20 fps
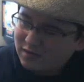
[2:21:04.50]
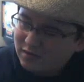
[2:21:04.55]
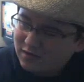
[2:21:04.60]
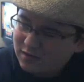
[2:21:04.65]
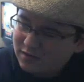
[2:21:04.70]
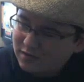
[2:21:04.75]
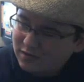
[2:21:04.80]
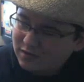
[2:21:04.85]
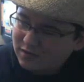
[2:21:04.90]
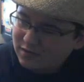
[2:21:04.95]
Tell
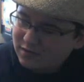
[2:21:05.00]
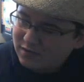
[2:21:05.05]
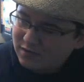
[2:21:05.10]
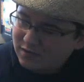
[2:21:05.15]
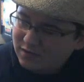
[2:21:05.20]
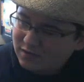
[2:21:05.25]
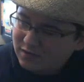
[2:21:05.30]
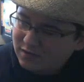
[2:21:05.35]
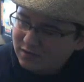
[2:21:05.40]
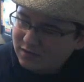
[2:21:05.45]
us.
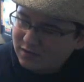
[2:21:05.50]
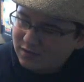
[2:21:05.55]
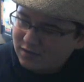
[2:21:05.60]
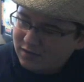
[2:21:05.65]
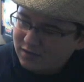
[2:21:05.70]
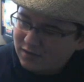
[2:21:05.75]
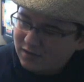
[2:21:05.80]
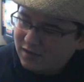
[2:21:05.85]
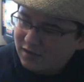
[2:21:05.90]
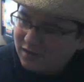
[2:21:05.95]

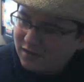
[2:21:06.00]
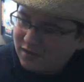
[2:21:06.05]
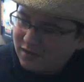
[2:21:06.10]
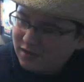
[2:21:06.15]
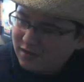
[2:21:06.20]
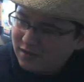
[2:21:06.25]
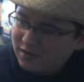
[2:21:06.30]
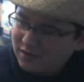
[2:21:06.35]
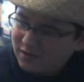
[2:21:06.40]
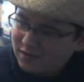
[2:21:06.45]
The
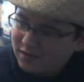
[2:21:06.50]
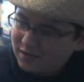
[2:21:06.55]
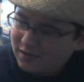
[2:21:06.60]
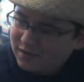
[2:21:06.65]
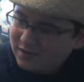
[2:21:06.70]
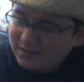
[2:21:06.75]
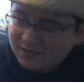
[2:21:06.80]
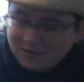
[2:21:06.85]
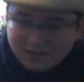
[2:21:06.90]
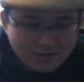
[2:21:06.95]
future is friendly.
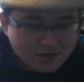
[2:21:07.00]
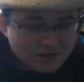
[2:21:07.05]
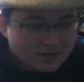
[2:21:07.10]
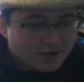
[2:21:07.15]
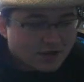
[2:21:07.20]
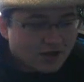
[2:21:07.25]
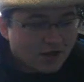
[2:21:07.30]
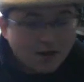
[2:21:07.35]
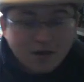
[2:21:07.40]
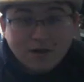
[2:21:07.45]

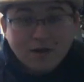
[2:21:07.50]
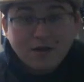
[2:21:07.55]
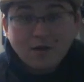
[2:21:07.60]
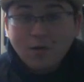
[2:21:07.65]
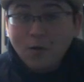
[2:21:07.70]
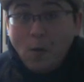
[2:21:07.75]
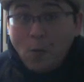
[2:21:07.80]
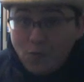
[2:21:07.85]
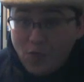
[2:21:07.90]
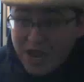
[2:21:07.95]

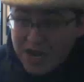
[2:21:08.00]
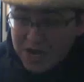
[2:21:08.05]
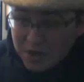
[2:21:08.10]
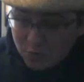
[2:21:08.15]
They